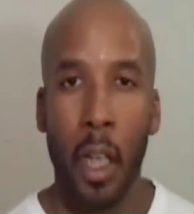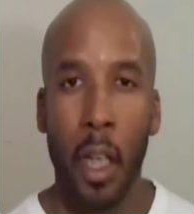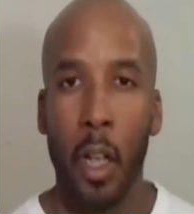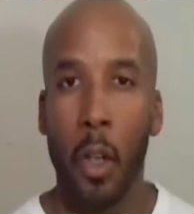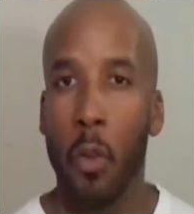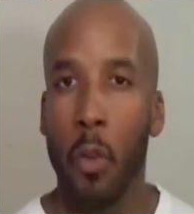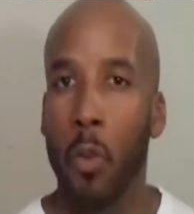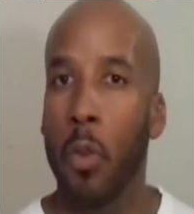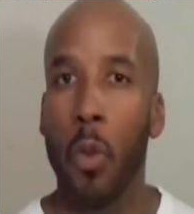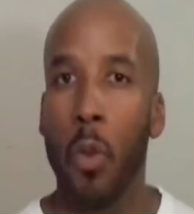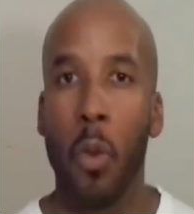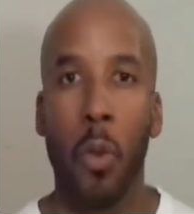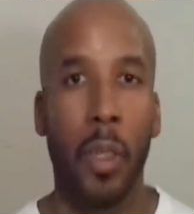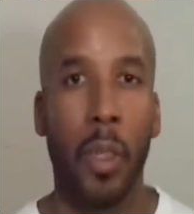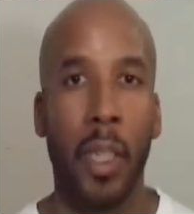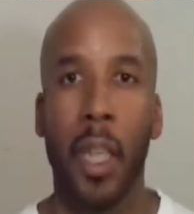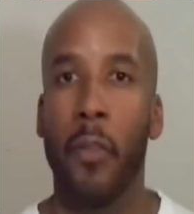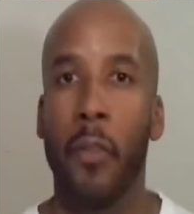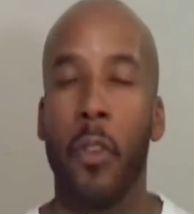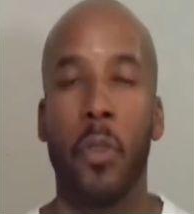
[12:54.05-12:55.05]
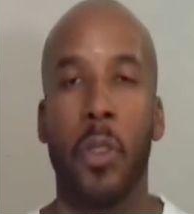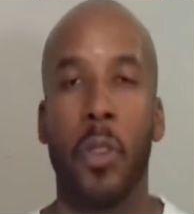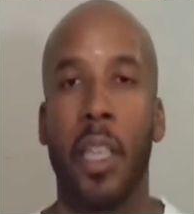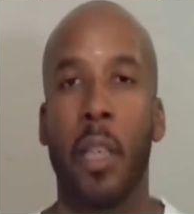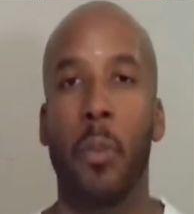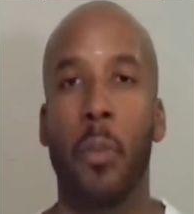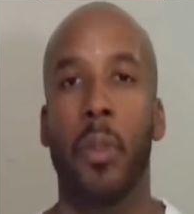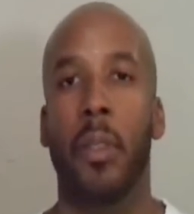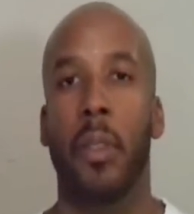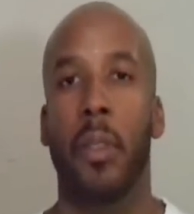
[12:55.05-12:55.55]
Heru only ever was
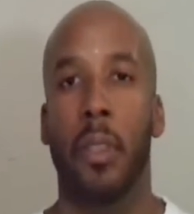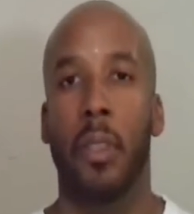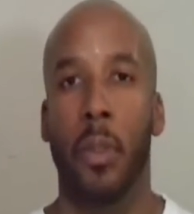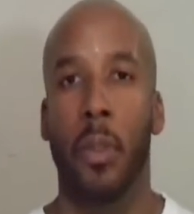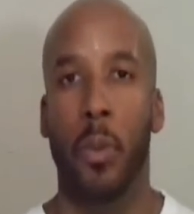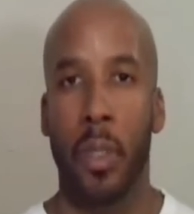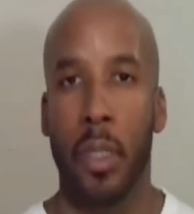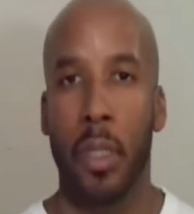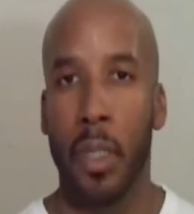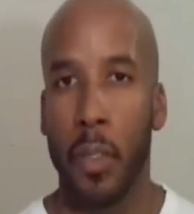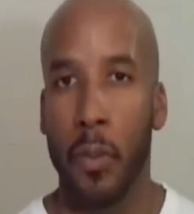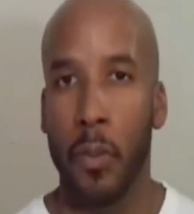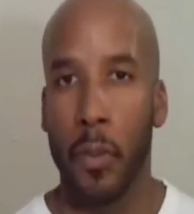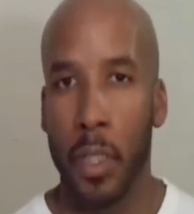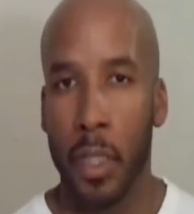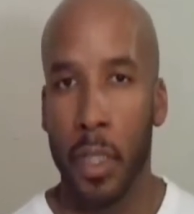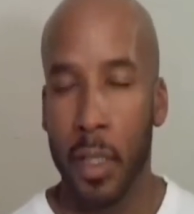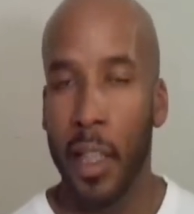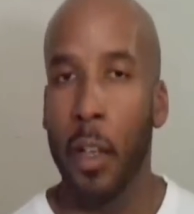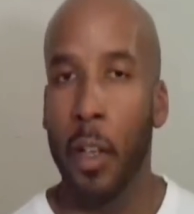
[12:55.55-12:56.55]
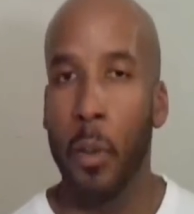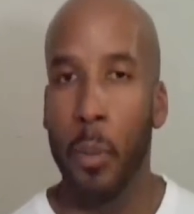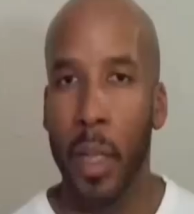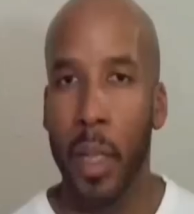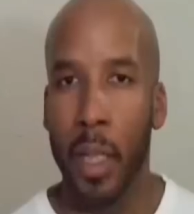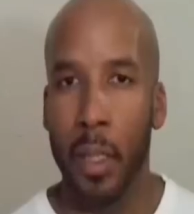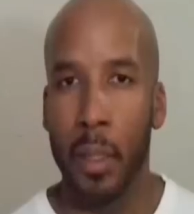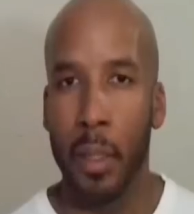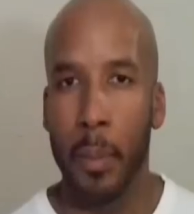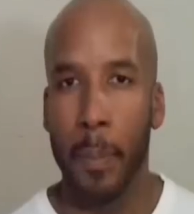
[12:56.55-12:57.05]
able to achieve a
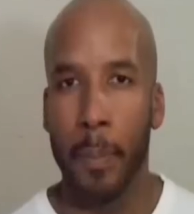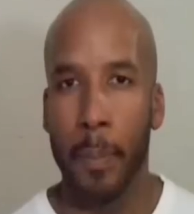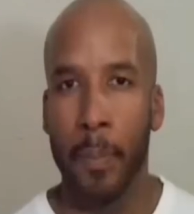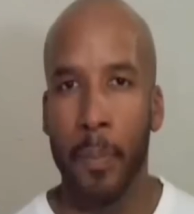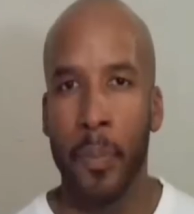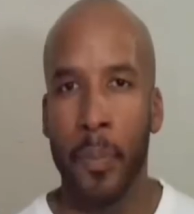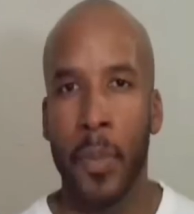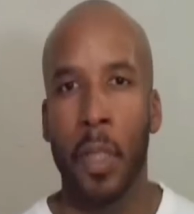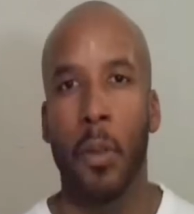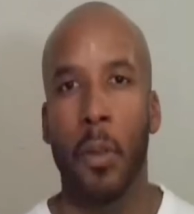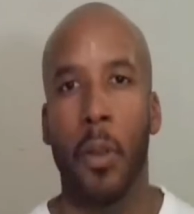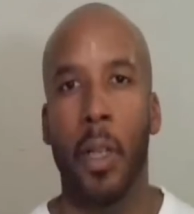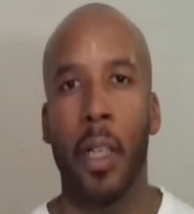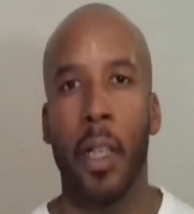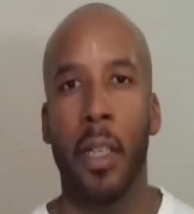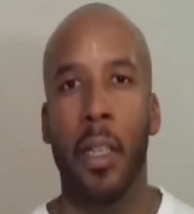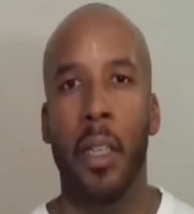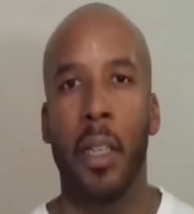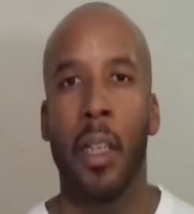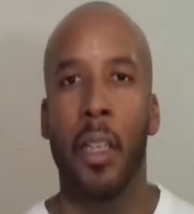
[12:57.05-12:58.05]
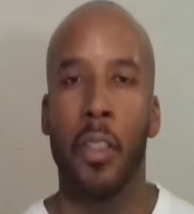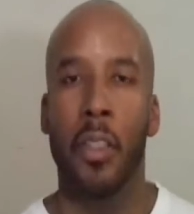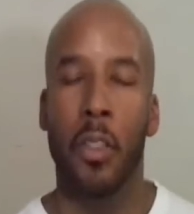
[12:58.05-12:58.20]
stalemate, right?